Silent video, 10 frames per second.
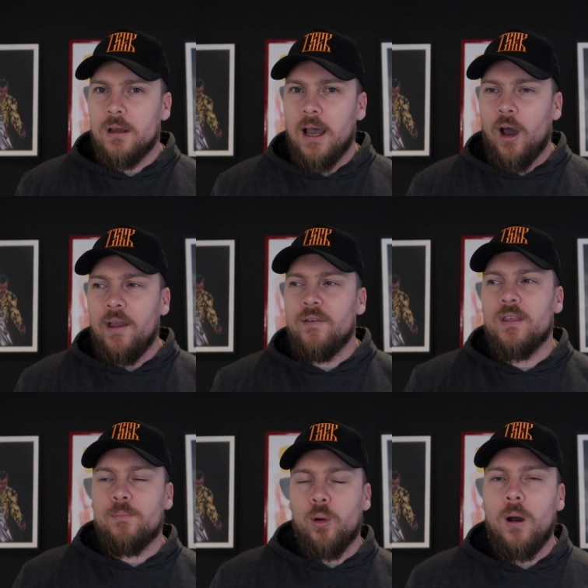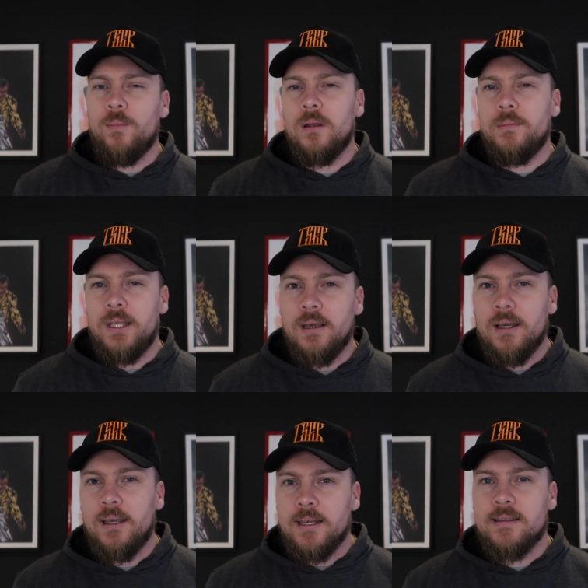However, the problem here
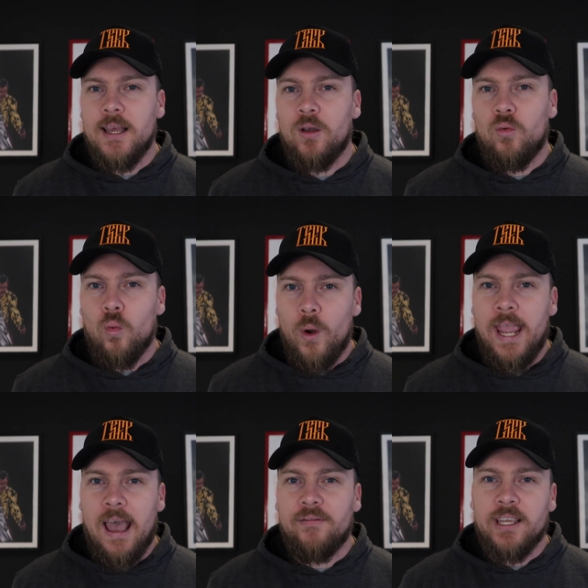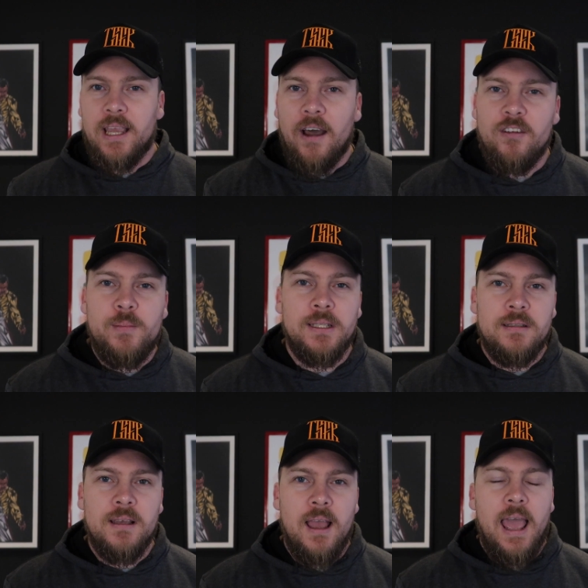is that we have a
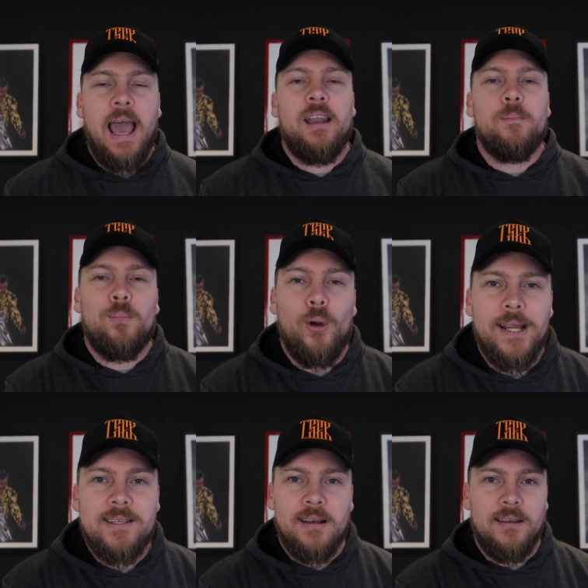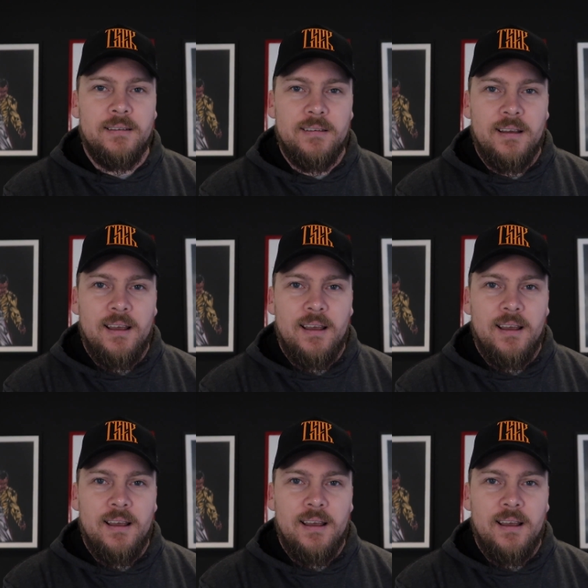government and a president